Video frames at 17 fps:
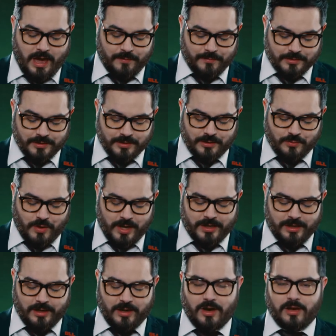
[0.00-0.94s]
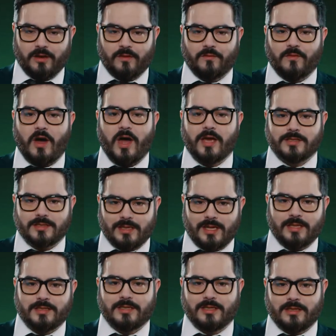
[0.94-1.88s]
just the way he kind of
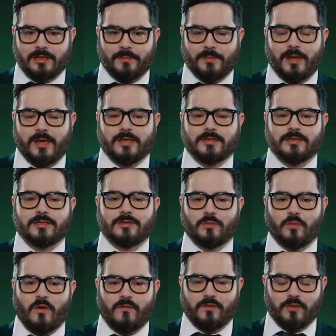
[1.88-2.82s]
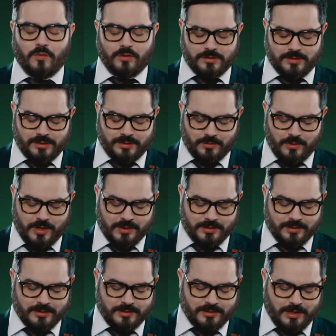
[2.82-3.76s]
isolated the players into 1v1
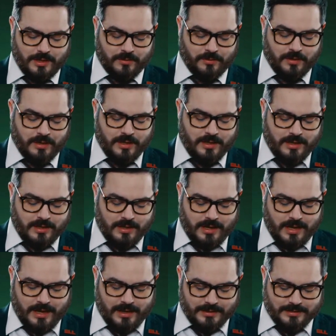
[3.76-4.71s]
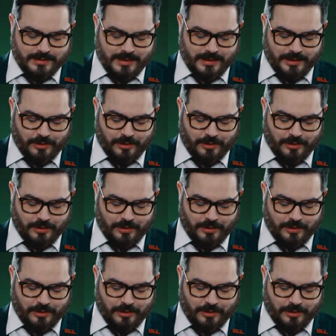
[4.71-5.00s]
situations. So let's take a